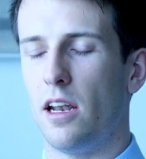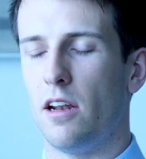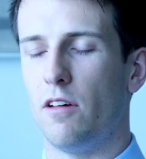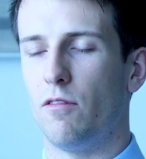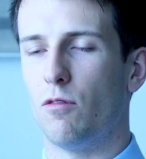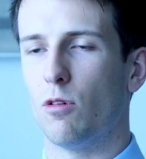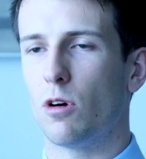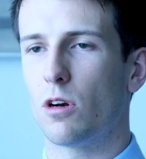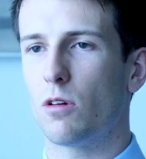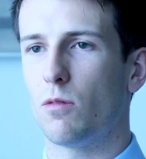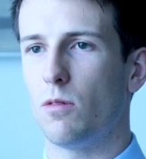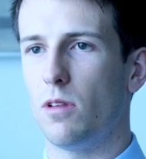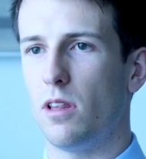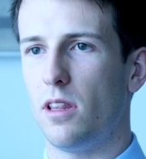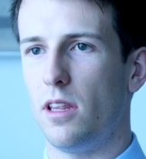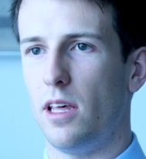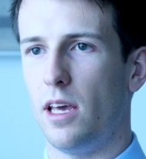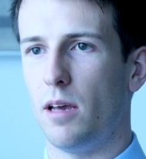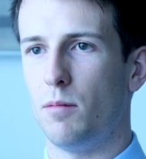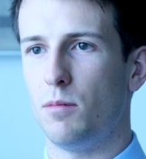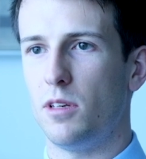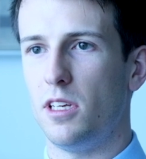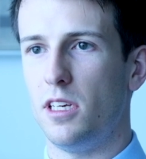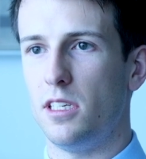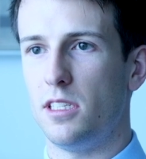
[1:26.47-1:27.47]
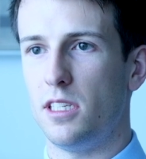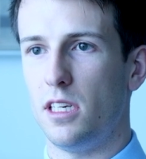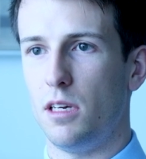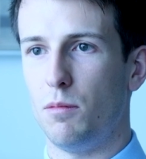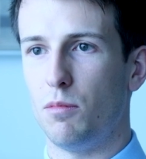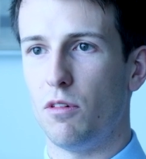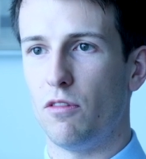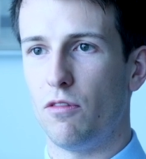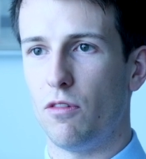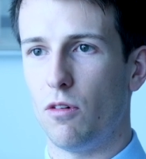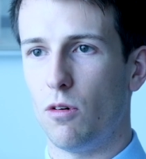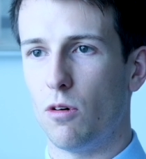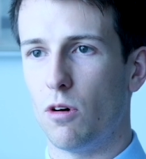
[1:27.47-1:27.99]
and have worked with the
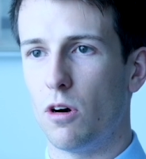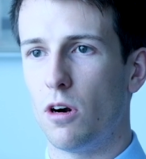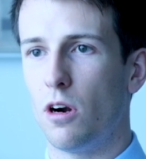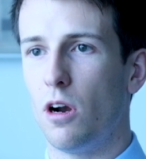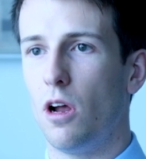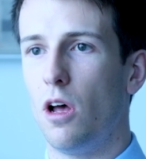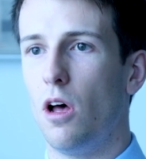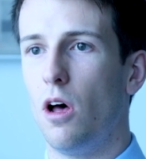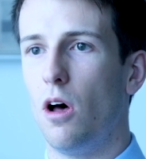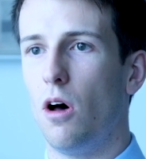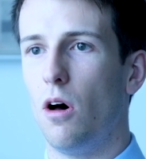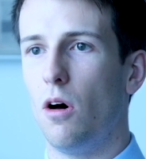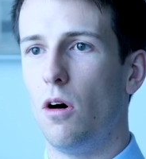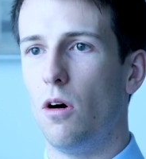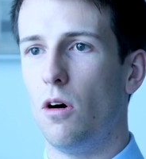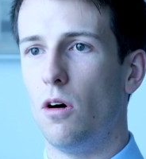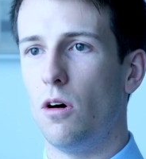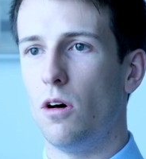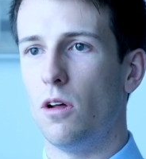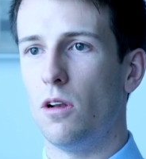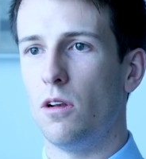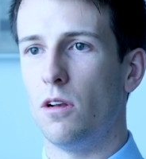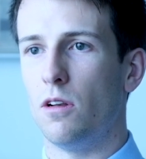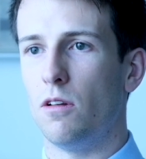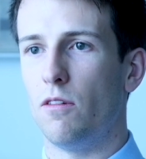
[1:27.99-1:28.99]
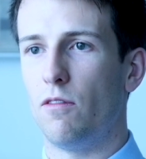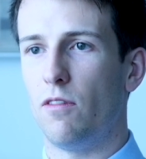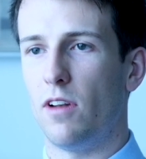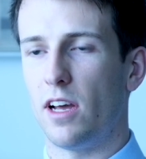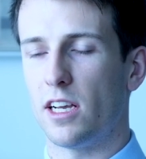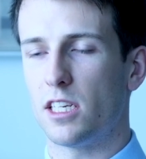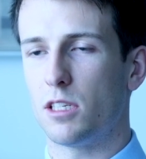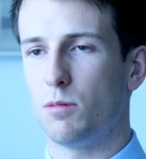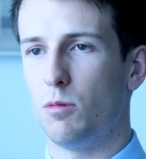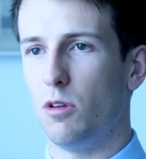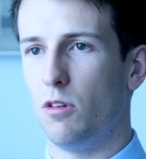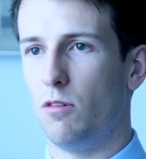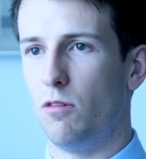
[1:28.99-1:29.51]
MTC before on
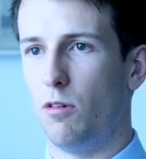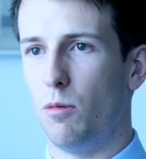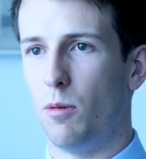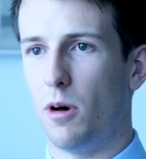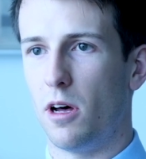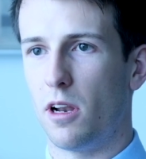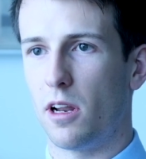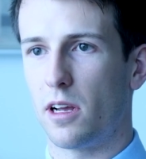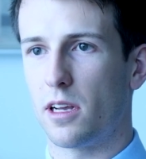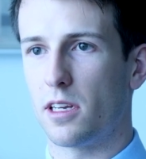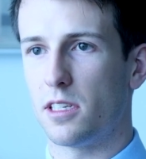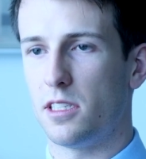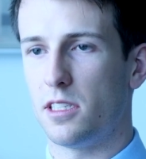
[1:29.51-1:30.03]
flexible robotic